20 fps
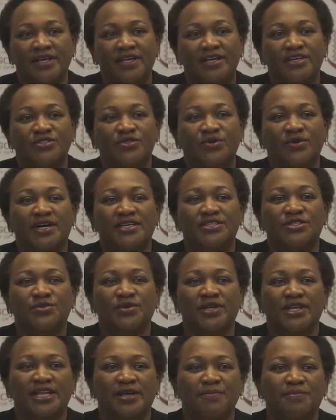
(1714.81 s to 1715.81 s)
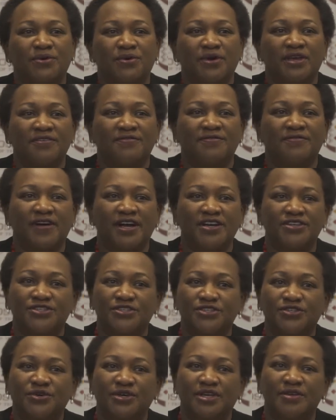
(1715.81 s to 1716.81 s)
so as to enable a
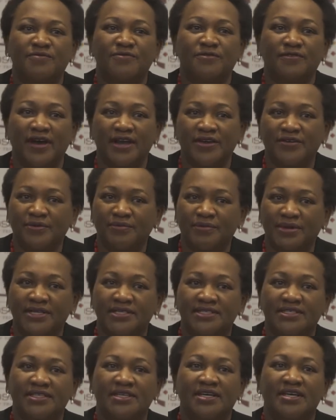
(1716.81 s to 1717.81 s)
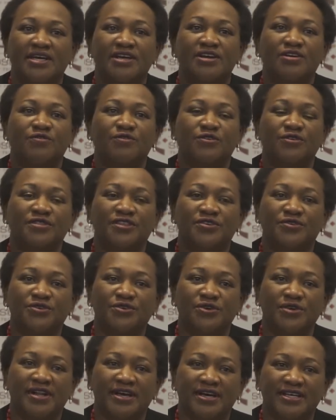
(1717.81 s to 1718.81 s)
functional environment for the rural
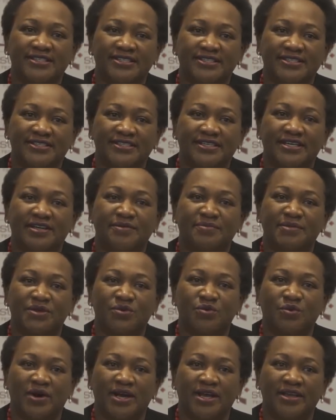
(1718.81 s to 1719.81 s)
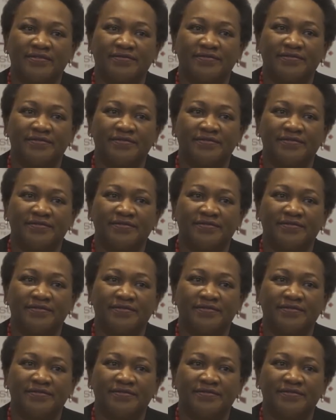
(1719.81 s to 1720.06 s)
nurse and midwife.